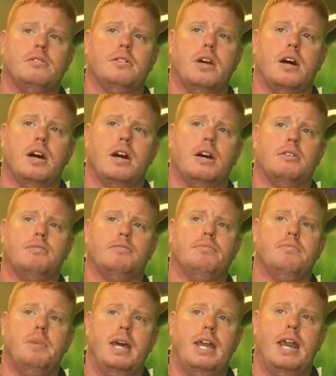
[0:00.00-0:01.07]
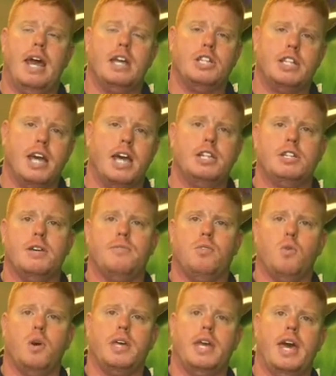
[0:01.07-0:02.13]
uh, being in education in
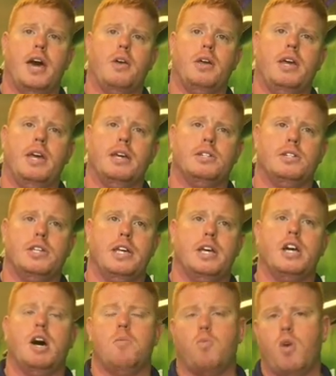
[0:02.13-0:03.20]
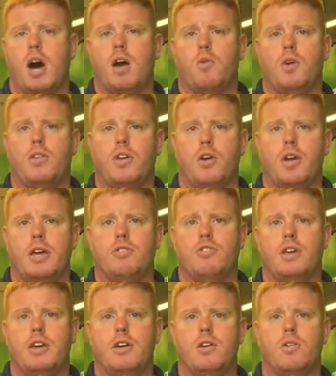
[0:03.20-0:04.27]
Floyd County is the camaraderie there is
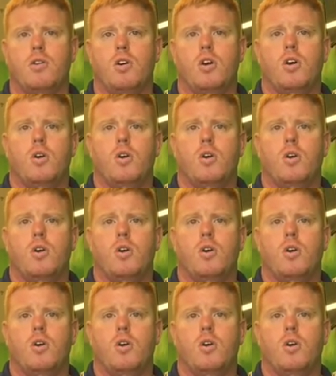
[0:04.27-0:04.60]
here